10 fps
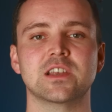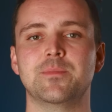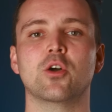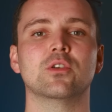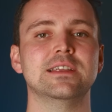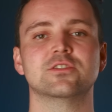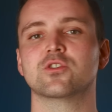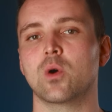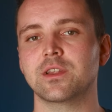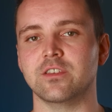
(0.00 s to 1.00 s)
slipping on
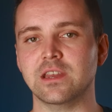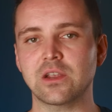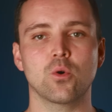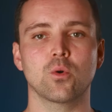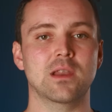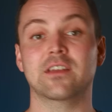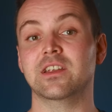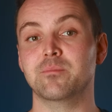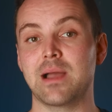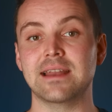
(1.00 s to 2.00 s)
list quality or
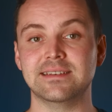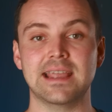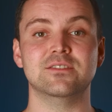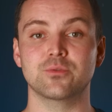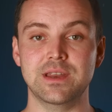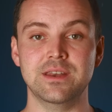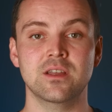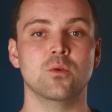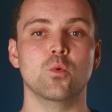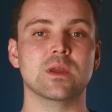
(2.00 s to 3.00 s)
letting bad data in
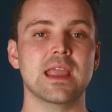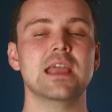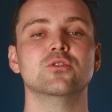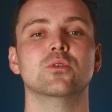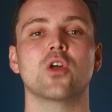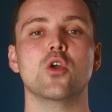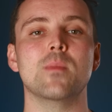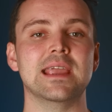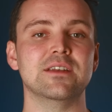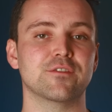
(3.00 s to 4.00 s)
will get your
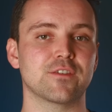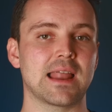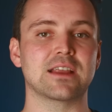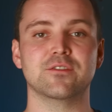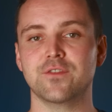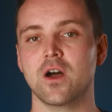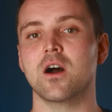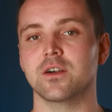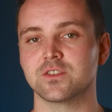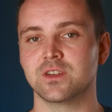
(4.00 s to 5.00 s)
domain flagged
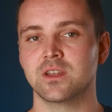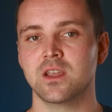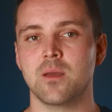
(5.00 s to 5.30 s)
fast.